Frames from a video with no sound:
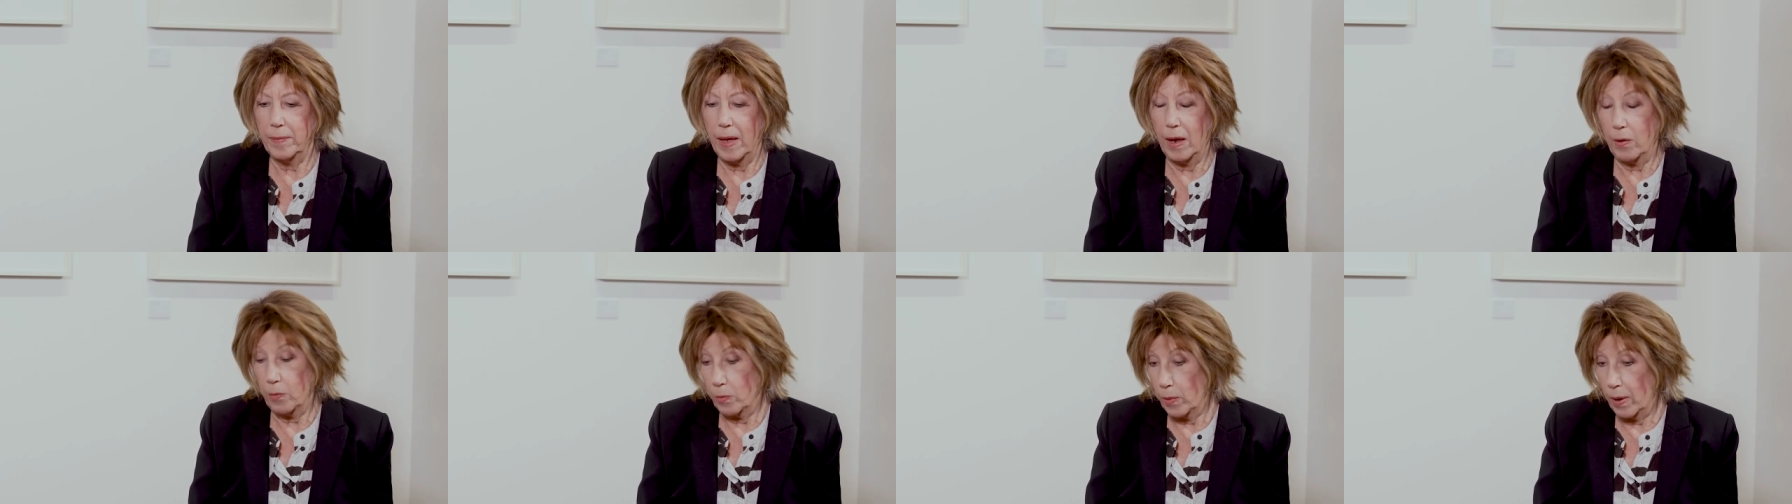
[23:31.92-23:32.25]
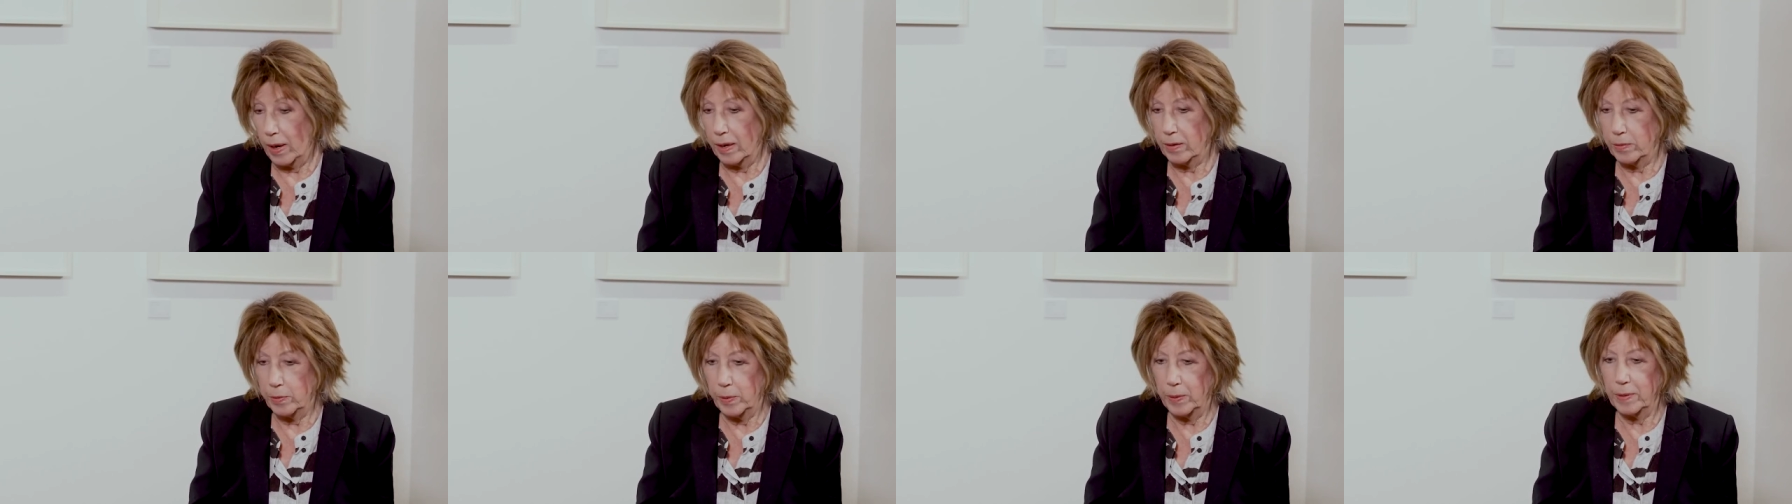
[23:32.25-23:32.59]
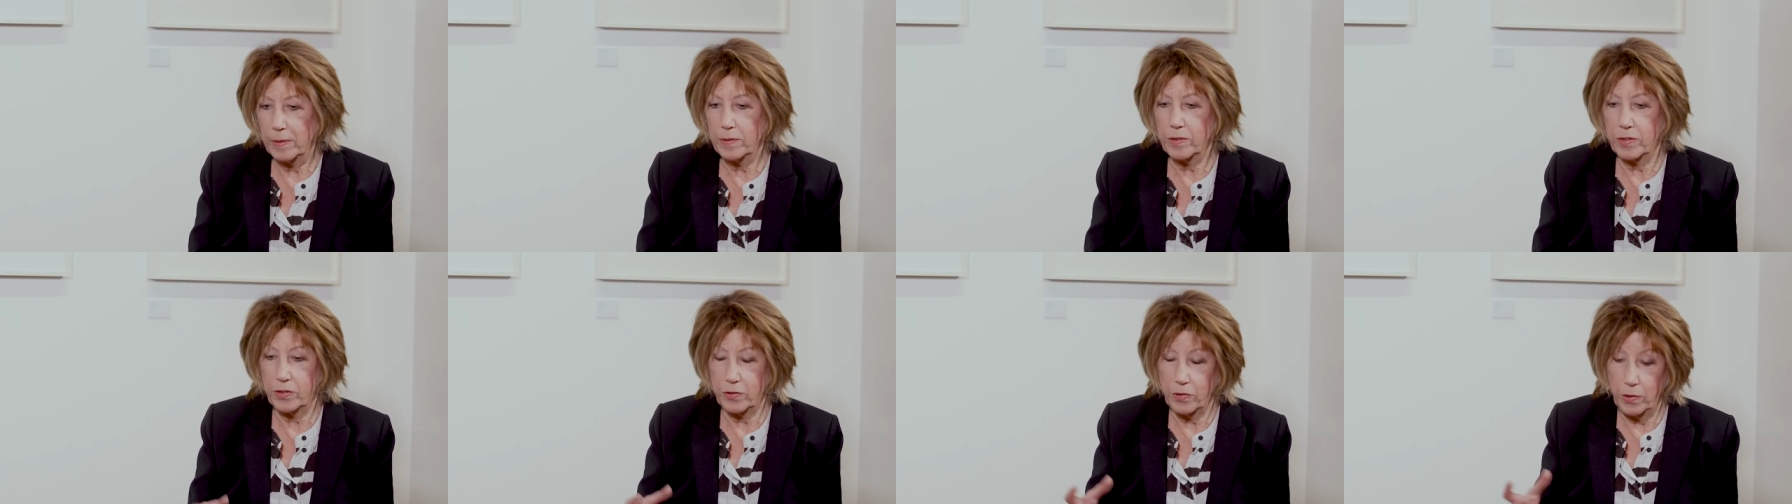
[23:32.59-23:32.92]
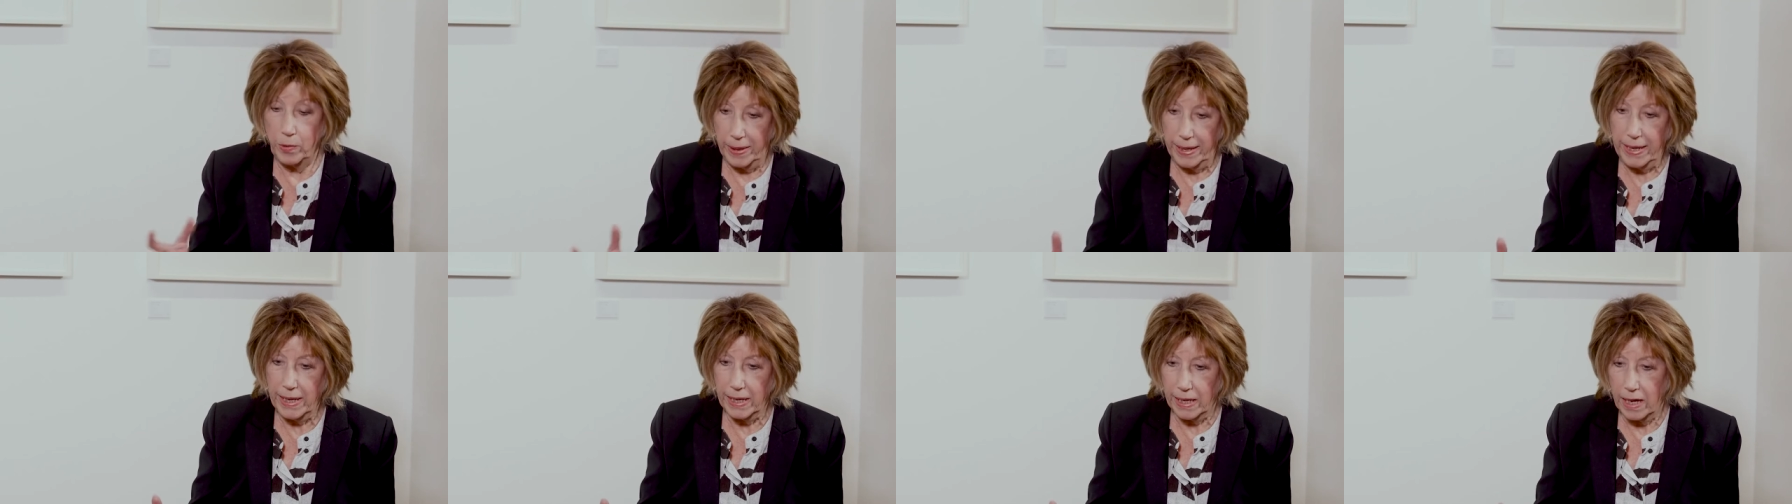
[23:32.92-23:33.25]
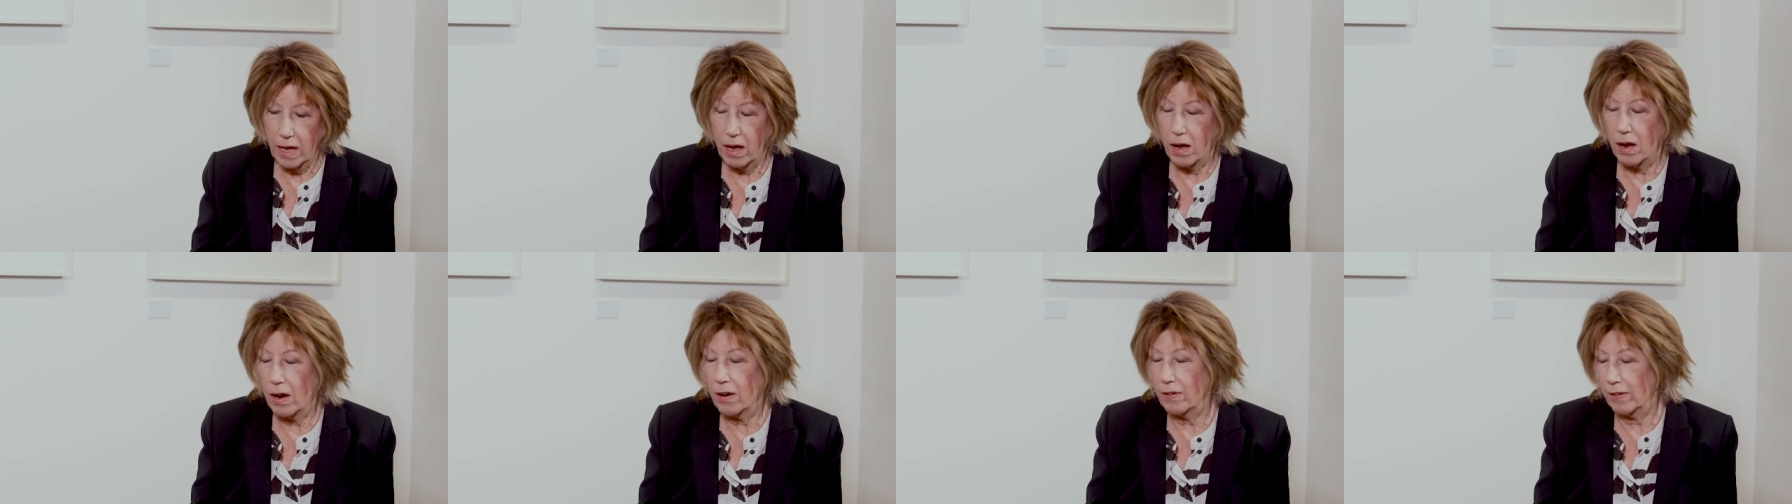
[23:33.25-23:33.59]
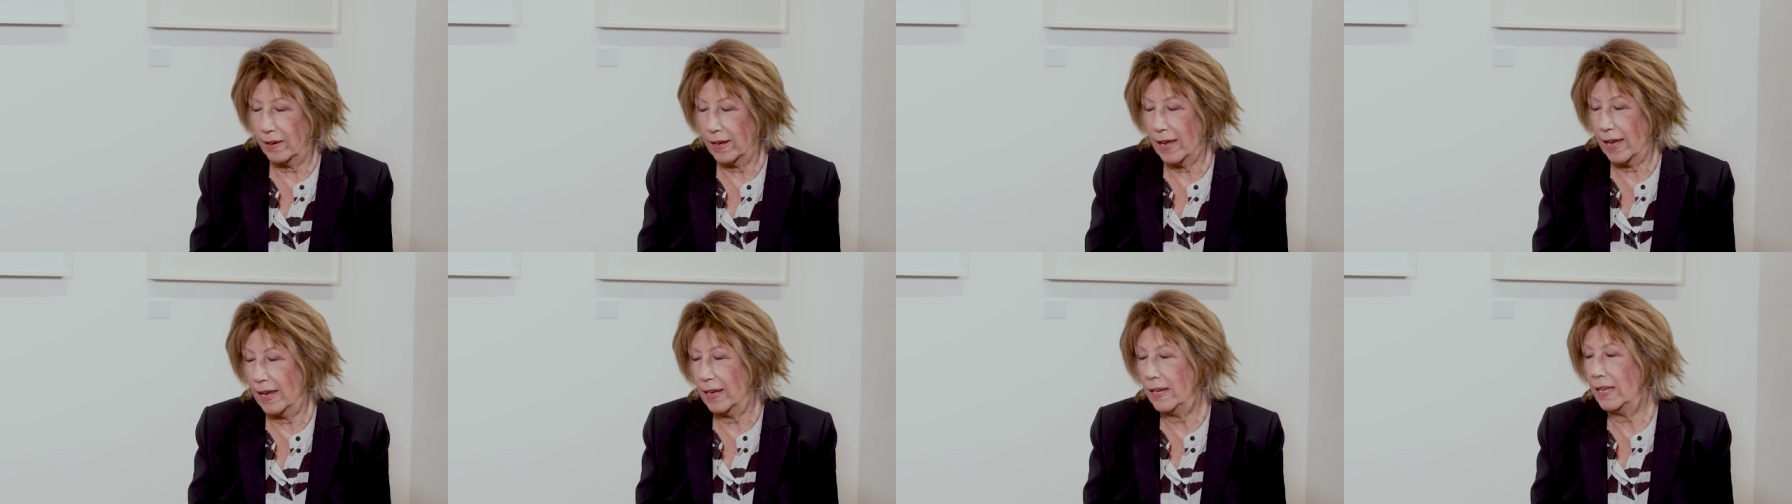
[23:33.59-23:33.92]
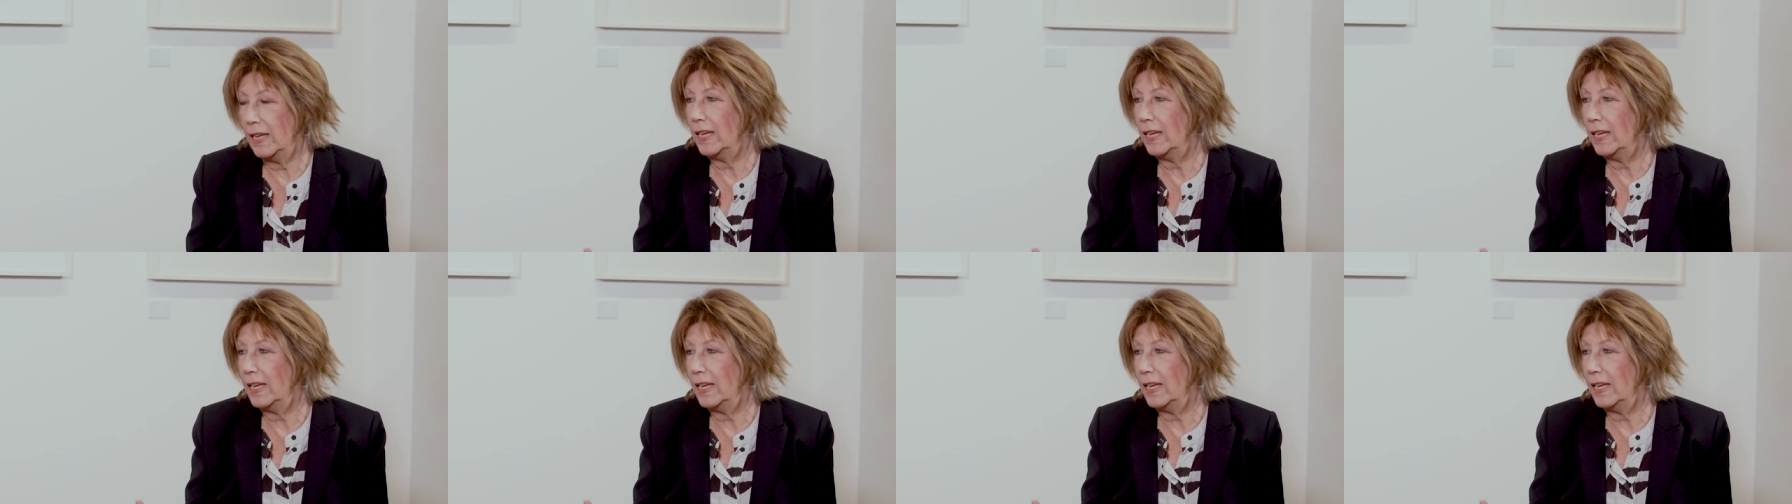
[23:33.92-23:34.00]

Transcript: it was through Ian Carr again.